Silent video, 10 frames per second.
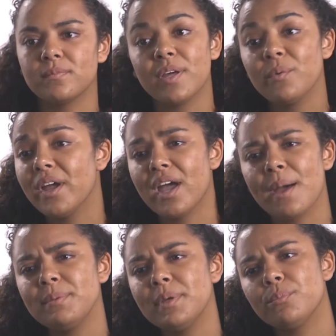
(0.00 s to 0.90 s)
By the way, I
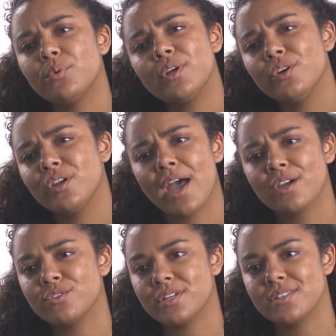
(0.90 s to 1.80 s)
happen to be a pretty good
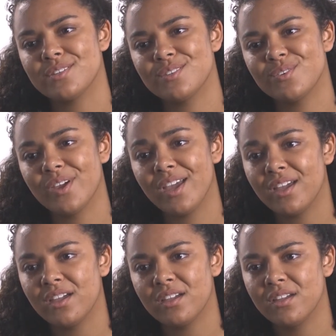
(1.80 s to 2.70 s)
actress, okay?